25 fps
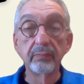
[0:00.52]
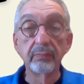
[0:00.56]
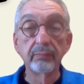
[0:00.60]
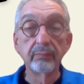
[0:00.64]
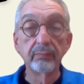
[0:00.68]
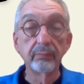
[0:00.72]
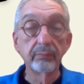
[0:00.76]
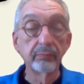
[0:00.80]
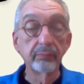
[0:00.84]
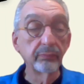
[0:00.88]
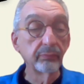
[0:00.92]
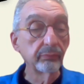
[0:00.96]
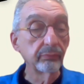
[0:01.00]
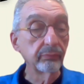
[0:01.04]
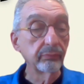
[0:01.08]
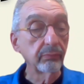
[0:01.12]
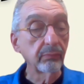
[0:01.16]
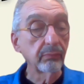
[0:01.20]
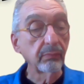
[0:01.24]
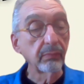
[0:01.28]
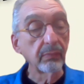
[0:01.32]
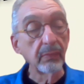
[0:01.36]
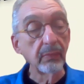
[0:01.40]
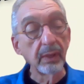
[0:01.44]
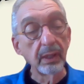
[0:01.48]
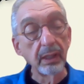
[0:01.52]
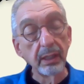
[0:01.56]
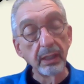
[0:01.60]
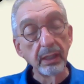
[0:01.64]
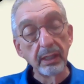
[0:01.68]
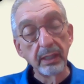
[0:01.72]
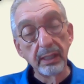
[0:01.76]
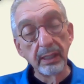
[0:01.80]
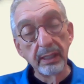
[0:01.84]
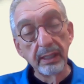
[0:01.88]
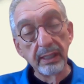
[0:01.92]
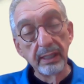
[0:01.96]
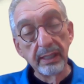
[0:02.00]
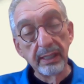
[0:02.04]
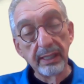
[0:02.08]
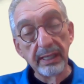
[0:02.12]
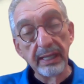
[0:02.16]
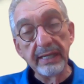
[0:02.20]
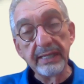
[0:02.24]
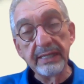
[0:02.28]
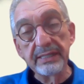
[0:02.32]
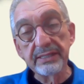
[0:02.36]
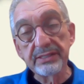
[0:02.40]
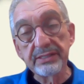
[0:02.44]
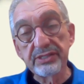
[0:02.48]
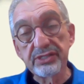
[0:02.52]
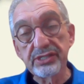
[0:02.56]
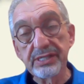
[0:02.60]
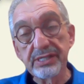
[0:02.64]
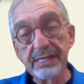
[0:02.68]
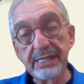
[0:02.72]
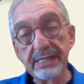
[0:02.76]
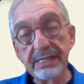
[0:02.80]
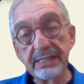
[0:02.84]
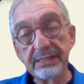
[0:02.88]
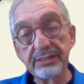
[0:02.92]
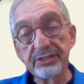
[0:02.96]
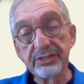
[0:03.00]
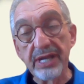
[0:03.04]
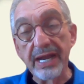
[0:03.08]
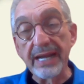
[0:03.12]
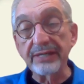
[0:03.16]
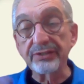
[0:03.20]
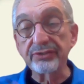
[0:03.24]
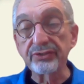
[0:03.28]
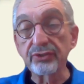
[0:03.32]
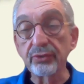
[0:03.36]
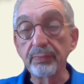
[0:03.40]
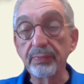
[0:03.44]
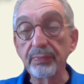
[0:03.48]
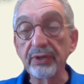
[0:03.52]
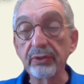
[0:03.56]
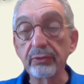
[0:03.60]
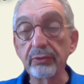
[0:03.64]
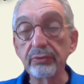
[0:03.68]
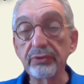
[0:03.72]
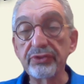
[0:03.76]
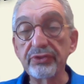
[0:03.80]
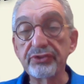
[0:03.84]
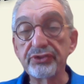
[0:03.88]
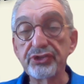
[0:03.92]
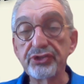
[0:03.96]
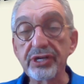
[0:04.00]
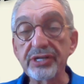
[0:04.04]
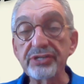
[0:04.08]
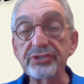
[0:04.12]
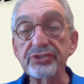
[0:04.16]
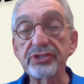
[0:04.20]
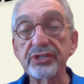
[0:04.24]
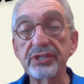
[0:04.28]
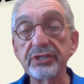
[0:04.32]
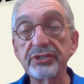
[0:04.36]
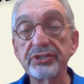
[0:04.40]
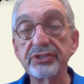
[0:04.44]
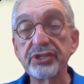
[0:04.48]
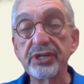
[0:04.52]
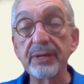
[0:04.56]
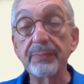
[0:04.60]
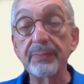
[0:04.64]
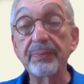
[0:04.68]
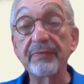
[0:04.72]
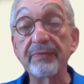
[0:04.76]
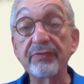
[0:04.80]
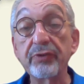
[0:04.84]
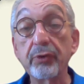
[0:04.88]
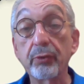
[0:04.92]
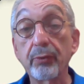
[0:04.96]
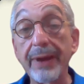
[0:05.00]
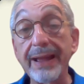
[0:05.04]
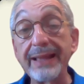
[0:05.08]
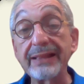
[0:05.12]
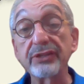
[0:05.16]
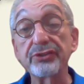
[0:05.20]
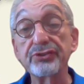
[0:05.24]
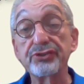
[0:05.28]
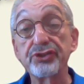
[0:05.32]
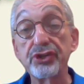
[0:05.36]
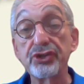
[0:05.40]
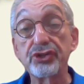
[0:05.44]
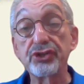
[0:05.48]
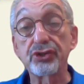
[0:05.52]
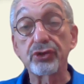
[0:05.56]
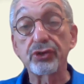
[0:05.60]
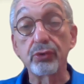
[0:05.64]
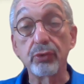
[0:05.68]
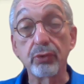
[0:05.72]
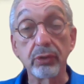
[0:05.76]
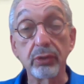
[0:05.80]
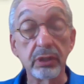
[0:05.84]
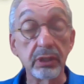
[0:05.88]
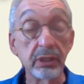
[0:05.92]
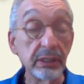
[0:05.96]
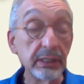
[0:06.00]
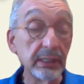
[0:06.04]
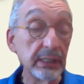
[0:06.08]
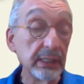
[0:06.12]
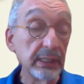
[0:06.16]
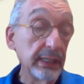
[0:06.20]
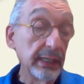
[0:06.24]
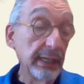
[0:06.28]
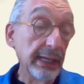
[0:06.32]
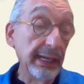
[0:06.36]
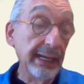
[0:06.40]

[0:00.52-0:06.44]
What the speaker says: Recording. Hey, it's Dr. Bill with just the tip of urology school.